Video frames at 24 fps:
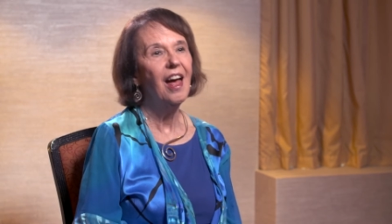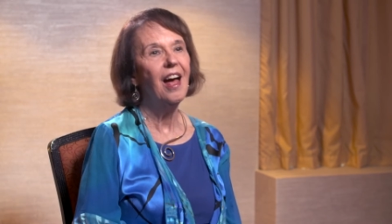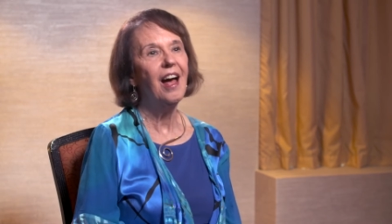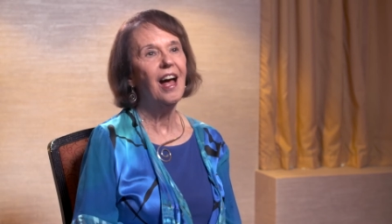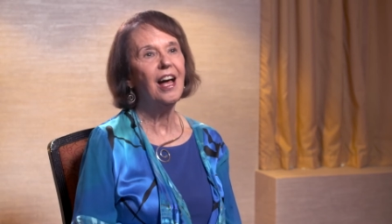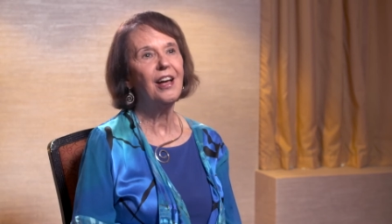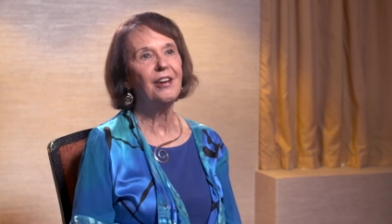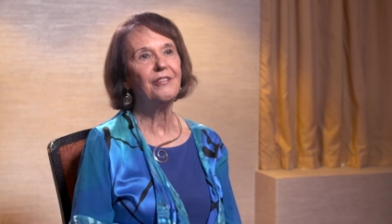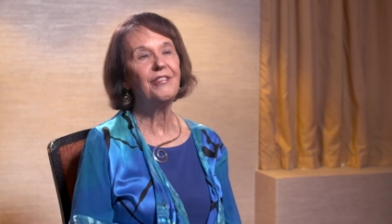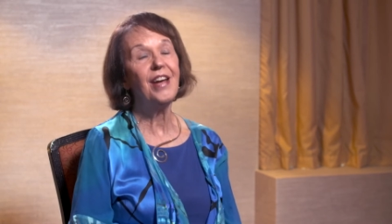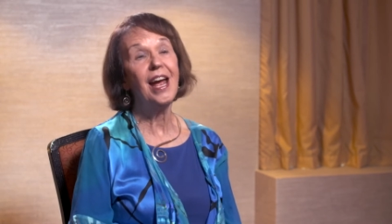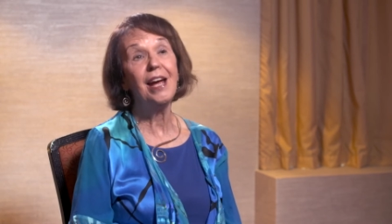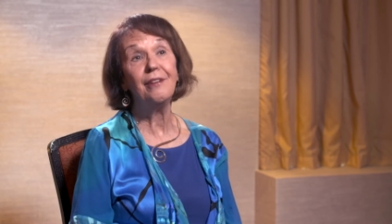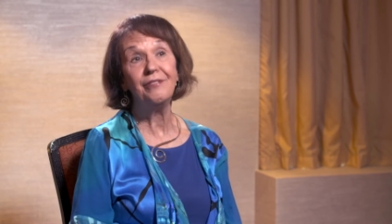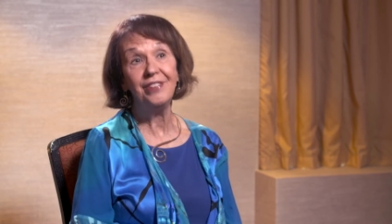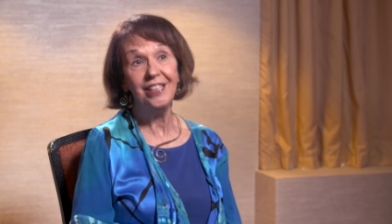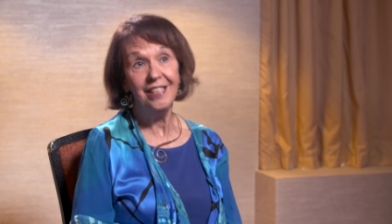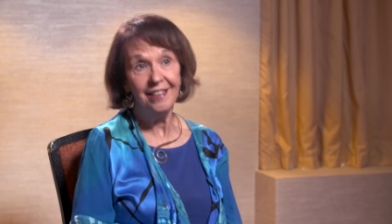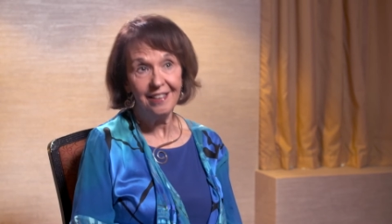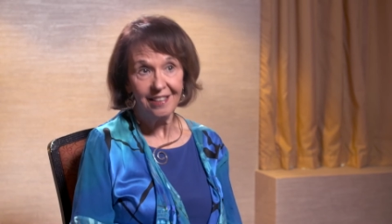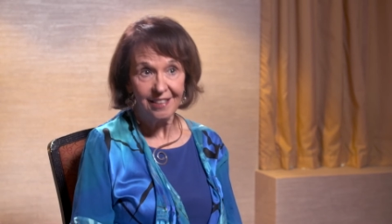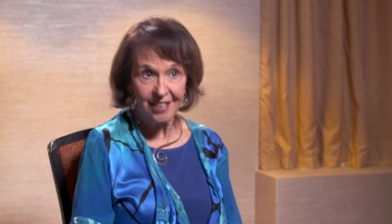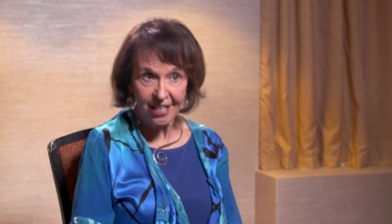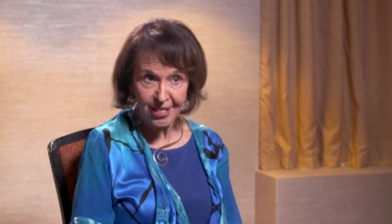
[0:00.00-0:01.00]
of
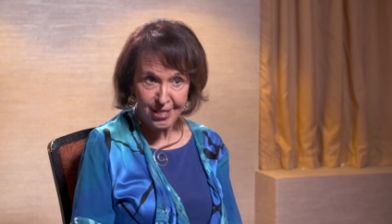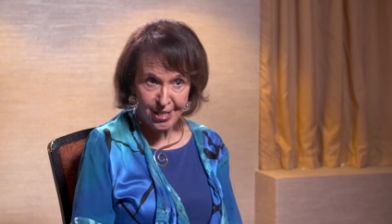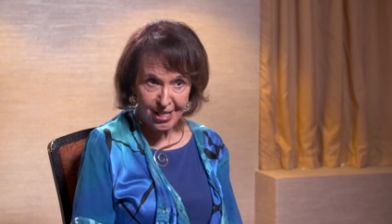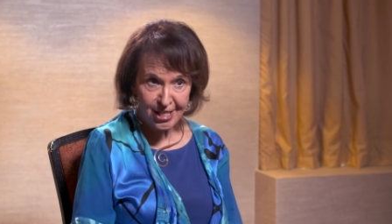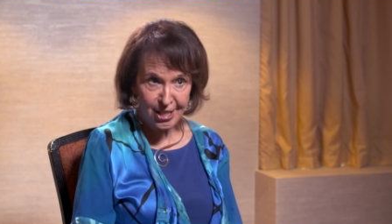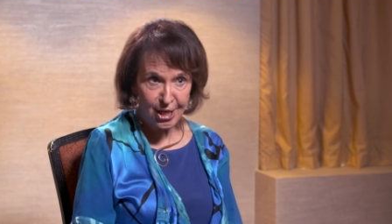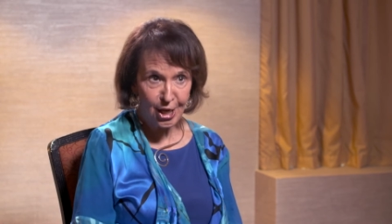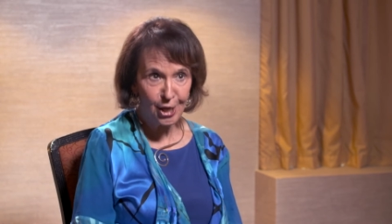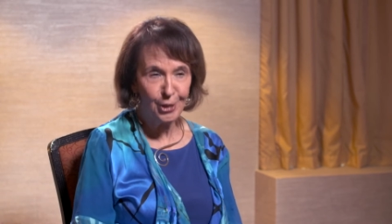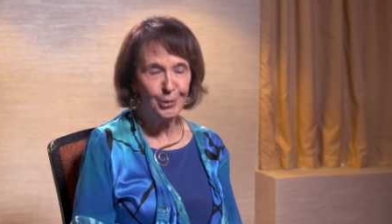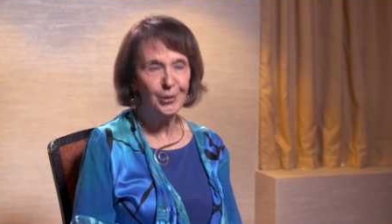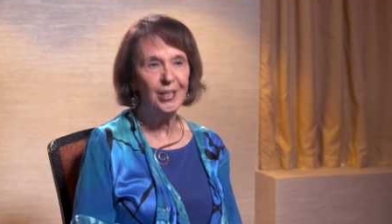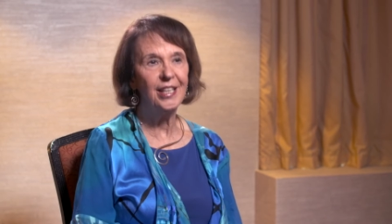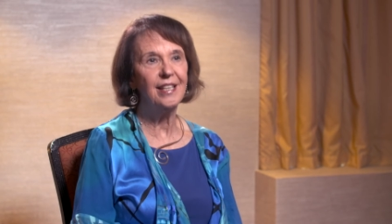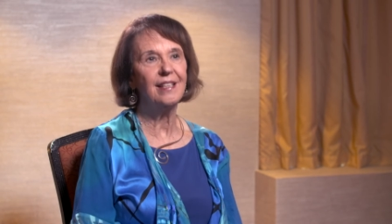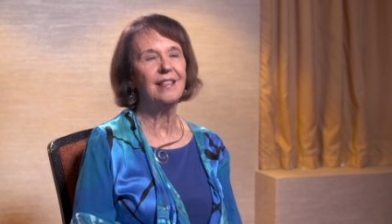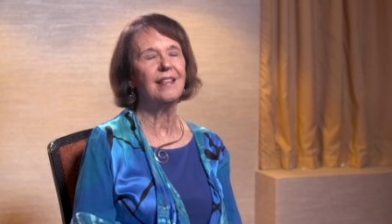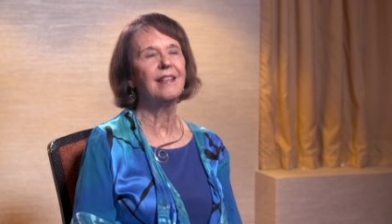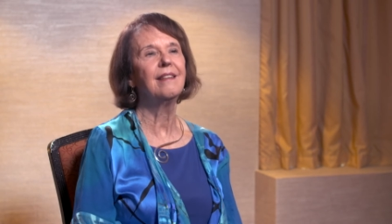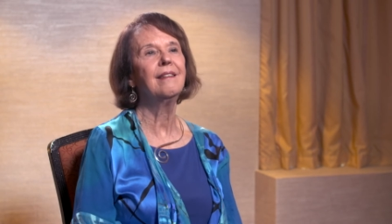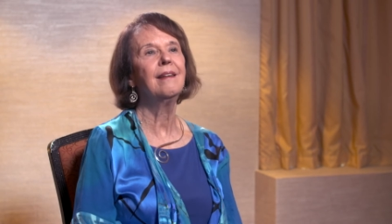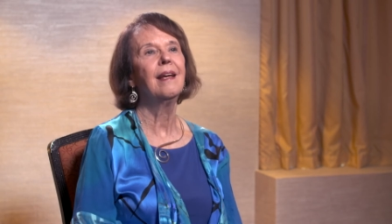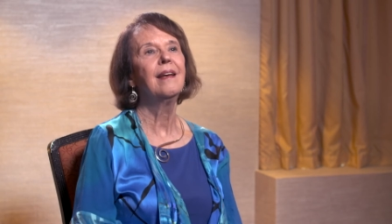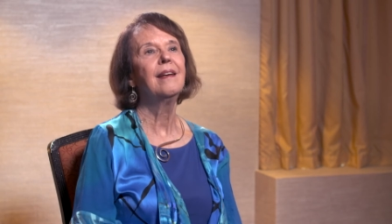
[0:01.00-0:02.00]
having the
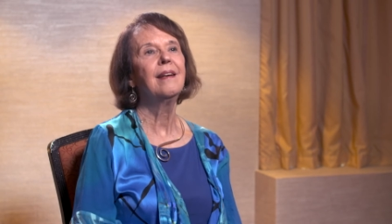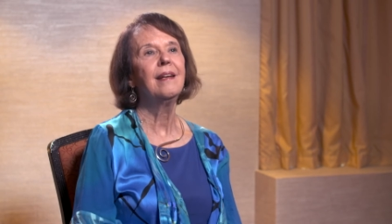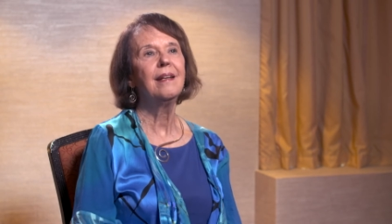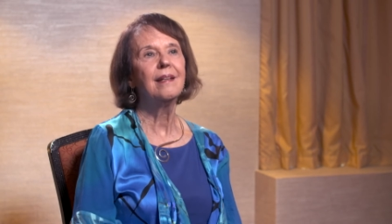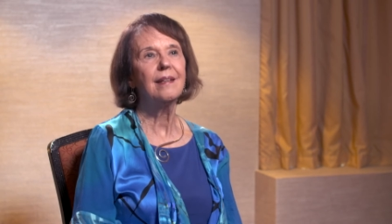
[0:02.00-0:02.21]
custodian